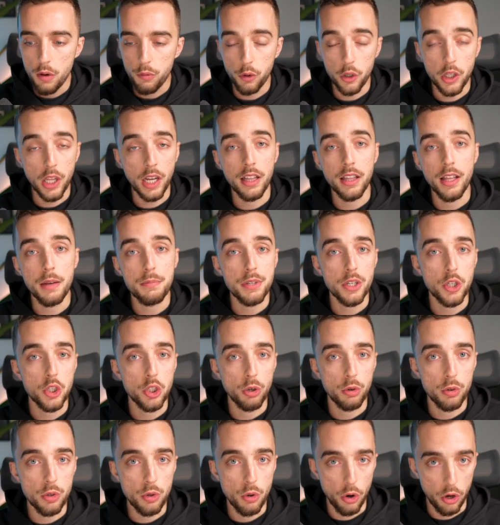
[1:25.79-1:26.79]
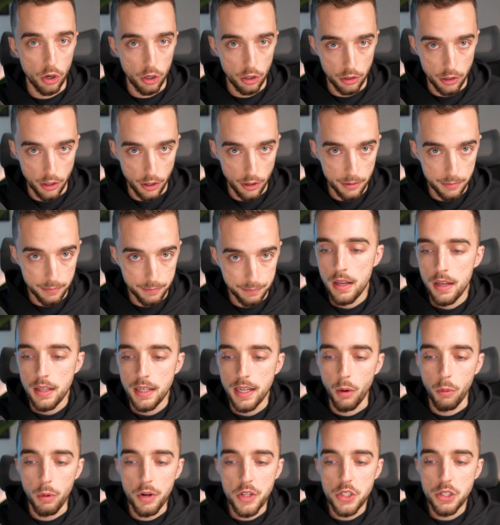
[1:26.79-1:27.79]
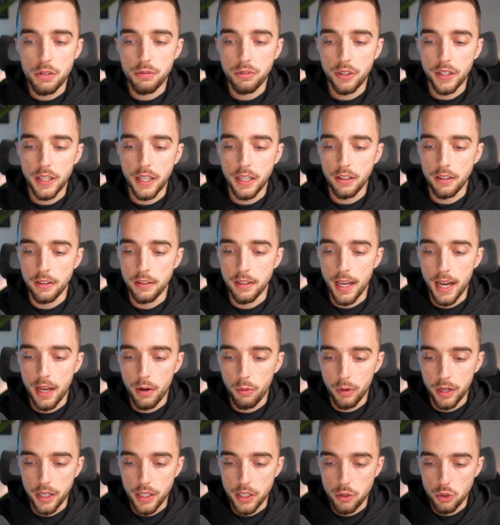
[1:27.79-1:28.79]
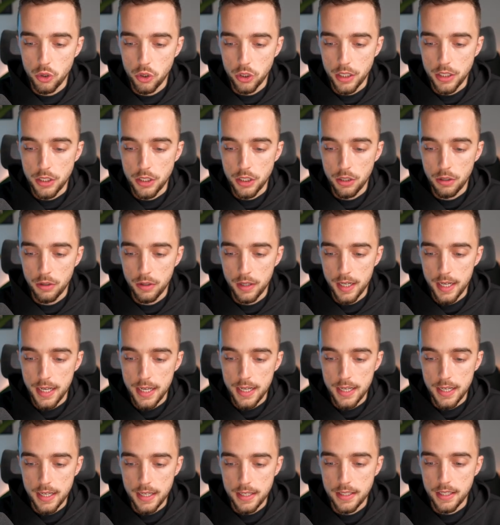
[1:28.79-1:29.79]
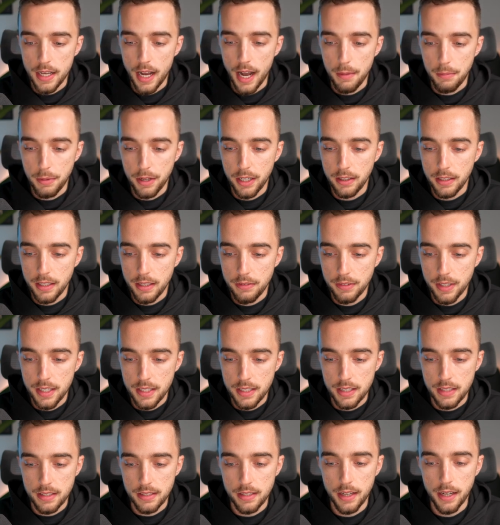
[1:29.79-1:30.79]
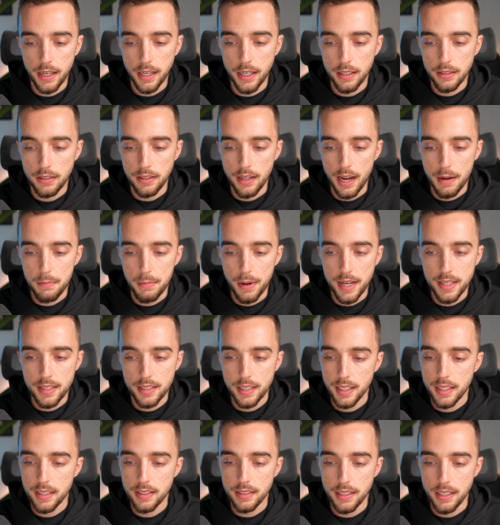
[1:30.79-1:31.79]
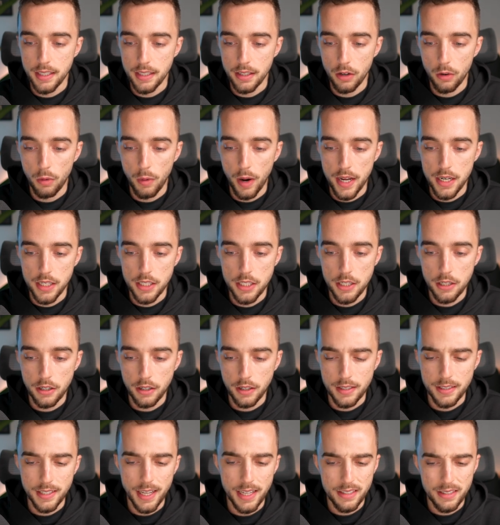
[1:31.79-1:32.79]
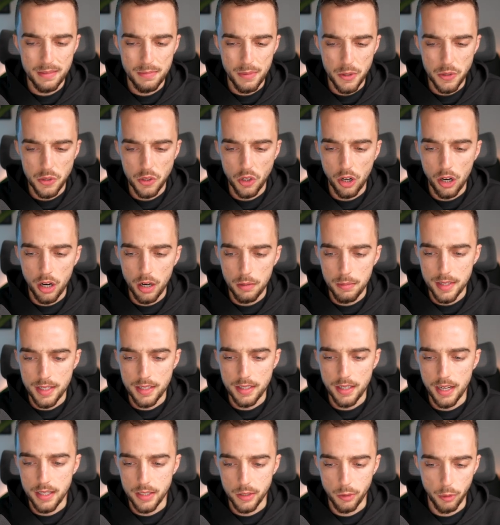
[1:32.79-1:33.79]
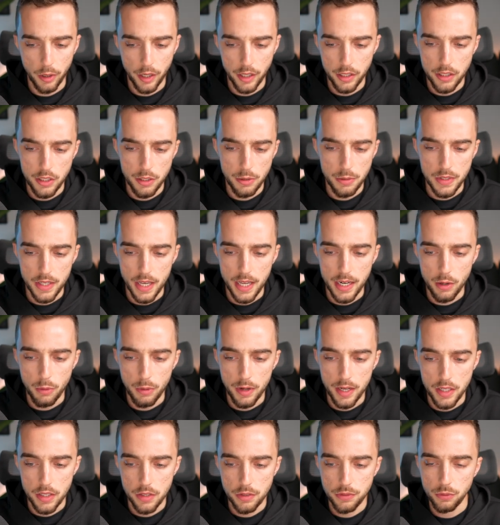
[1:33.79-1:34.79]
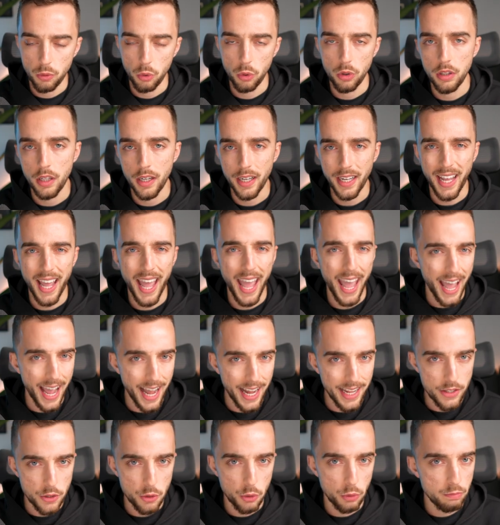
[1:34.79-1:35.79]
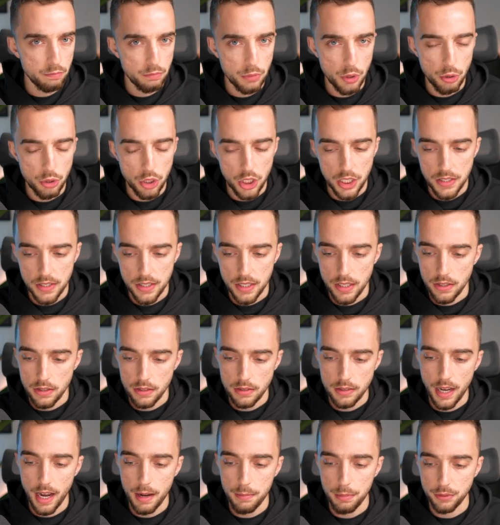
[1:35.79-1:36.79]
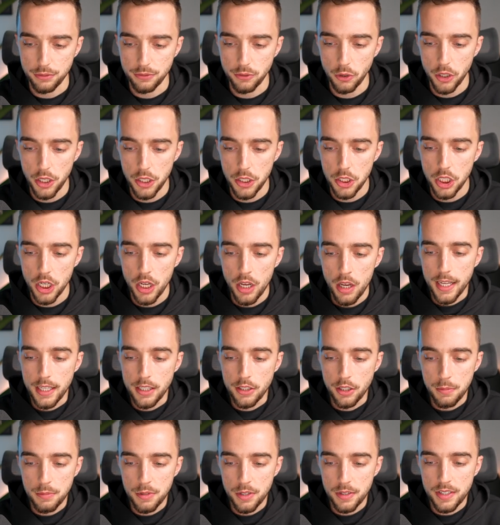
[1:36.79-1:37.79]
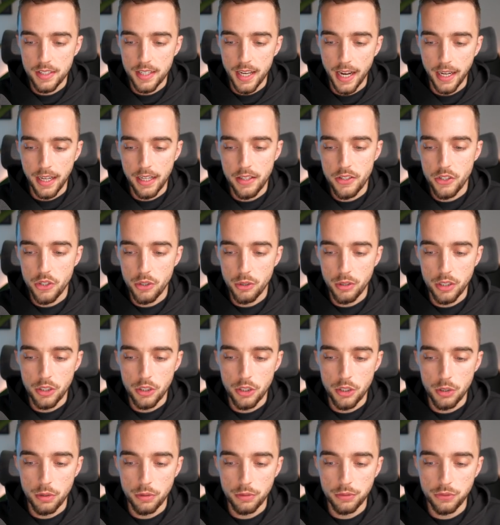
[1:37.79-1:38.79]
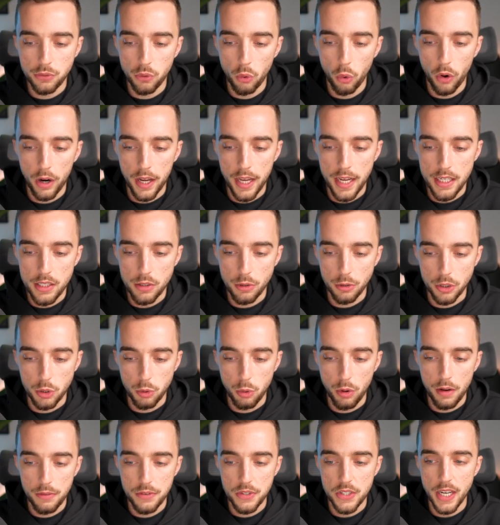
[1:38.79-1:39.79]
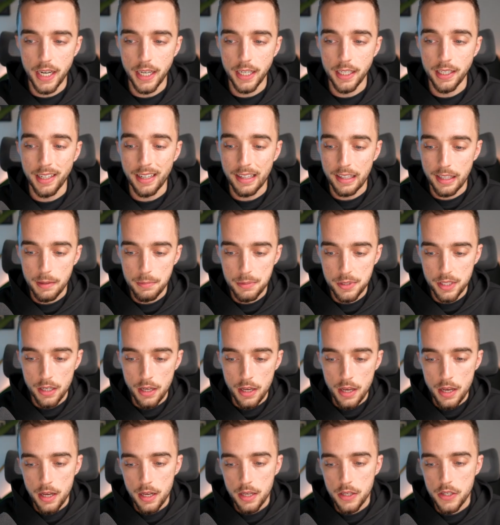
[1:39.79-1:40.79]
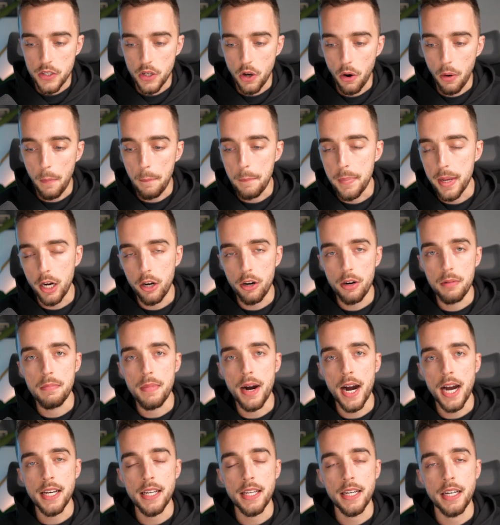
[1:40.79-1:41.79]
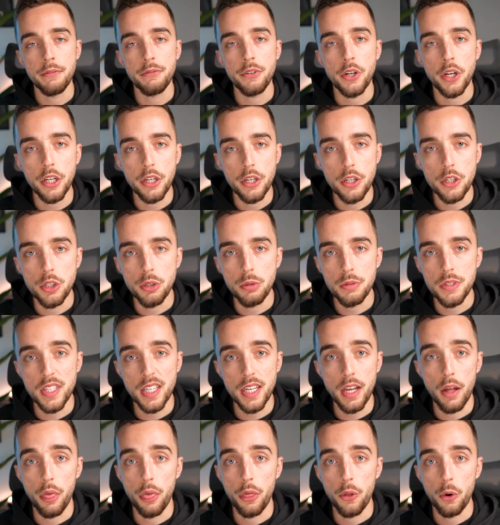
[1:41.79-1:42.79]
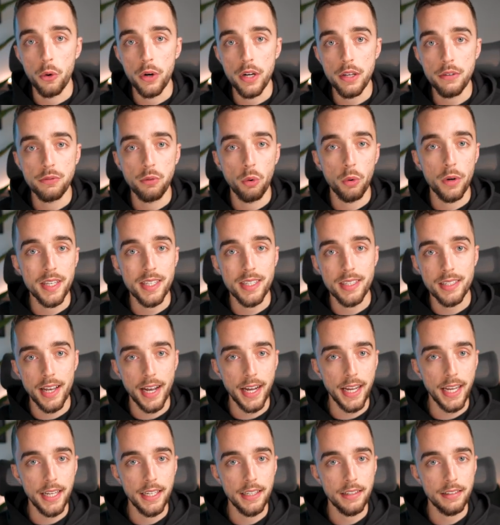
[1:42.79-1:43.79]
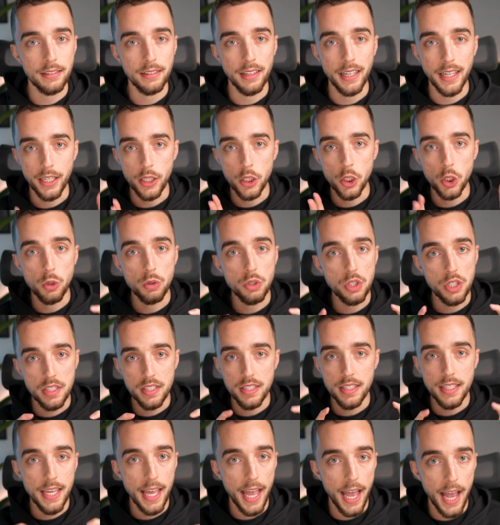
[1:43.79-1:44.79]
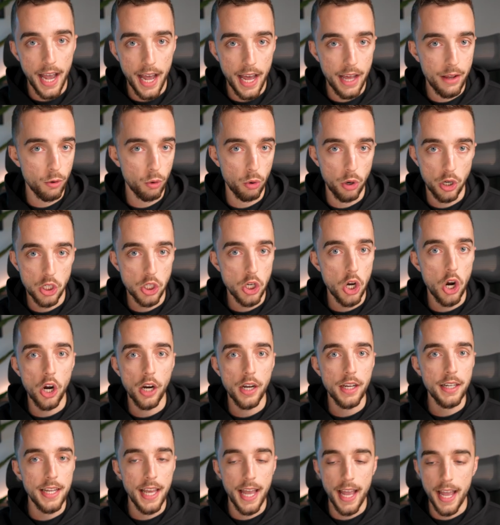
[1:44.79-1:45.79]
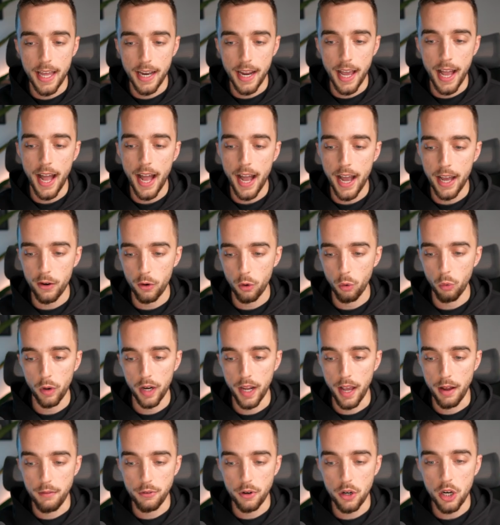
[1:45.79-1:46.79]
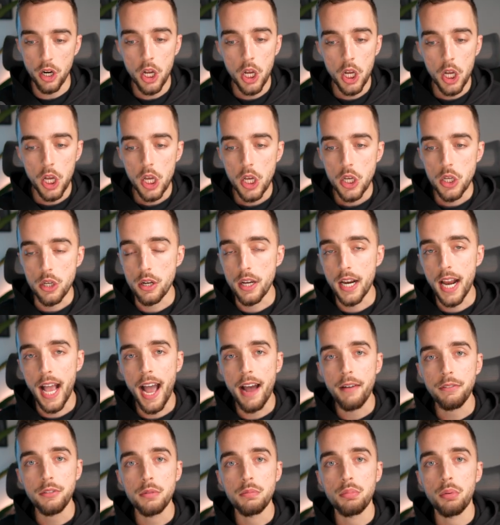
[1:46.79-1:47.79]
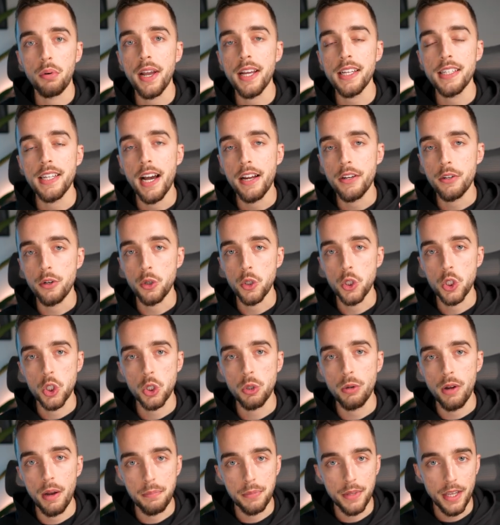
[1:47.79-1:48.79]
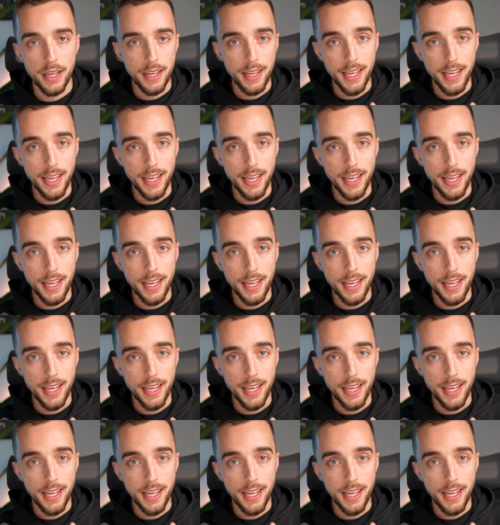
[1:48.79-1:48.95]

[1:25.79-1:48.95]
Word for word: for the clips I showed you earlier. Now, once you've clicked on that, what I usually do is I'm going to leave this as like 9 by 16 right here because that's the most common size that we're going to use anyways for like ads or UGC type of footage. In terms of seconds, you can do 4, 8, or 12 second clips. So bear in mind that if you're going to do, say, a 30, 40 second like UGC ad or talking head ad or whatever, you're going to have to break down your script